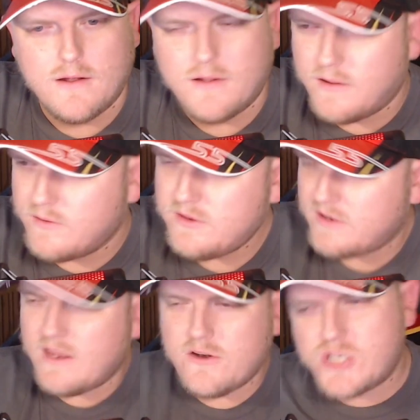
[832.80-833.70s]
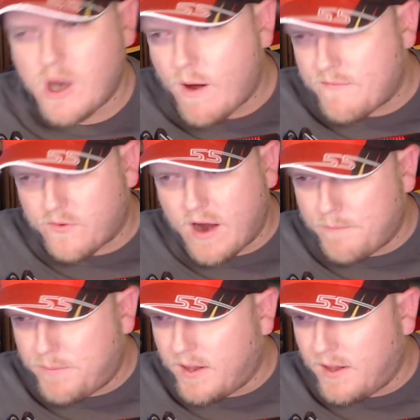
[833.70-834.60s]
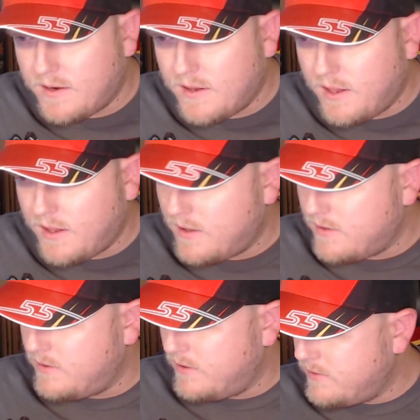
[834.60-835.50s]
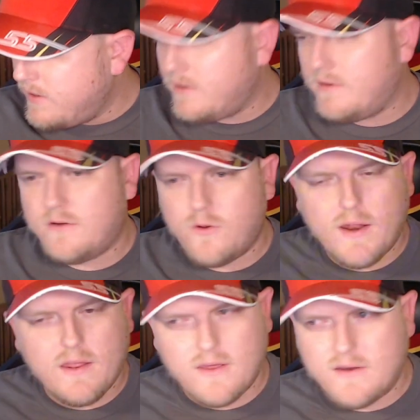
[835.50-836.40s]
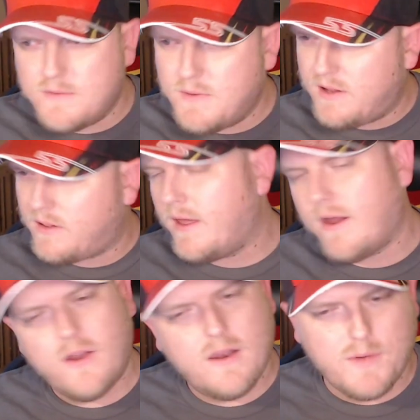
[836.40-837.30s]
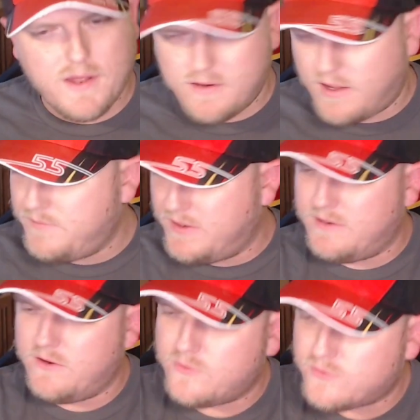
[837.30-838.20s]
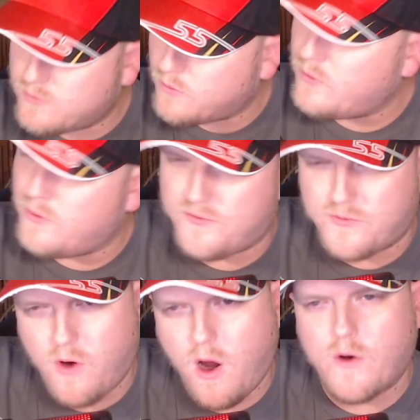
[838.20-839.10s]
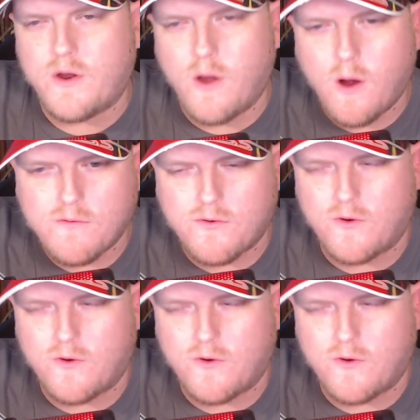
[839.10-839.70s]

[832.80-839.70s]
You didn't show up for Alpine, and you didn't do anything to McLaren, but, you screwed Ferrari over in